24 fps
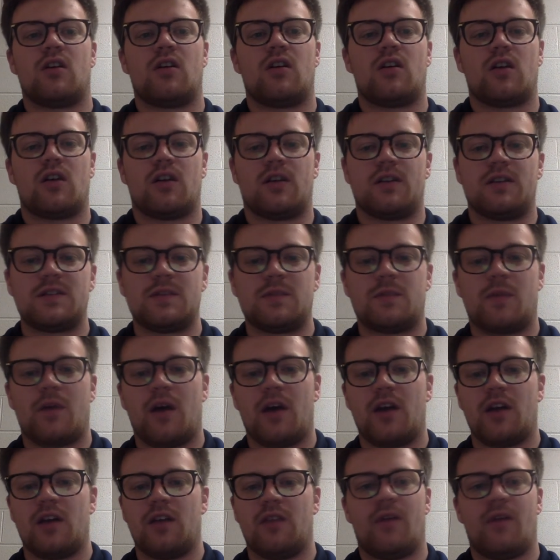on
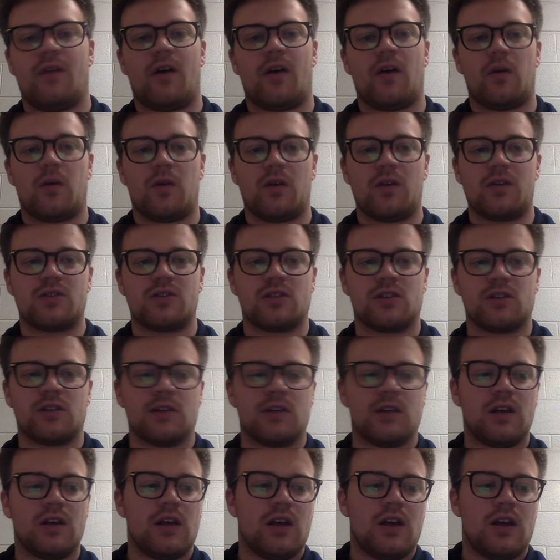spine evaluation.